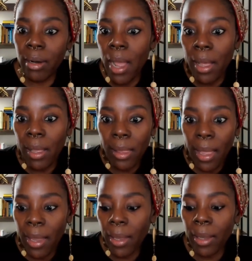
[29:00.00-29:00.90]
are not
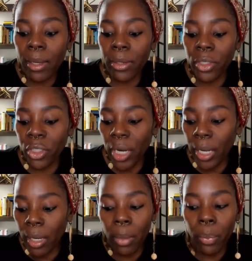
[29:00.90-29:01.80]
like
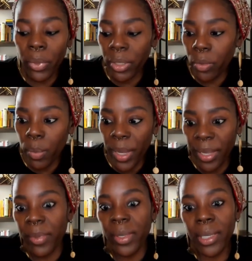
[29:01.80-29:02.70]
checking up with you,
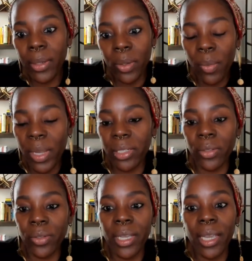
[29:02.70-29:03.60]
babying you to make
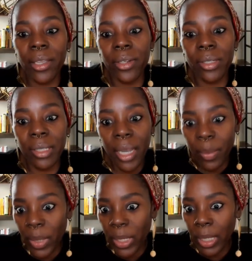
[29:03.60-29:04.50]
sure you get your
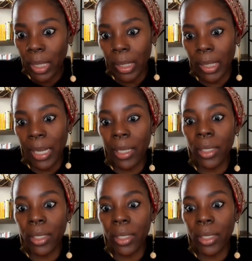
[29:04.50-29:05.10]
assignment done.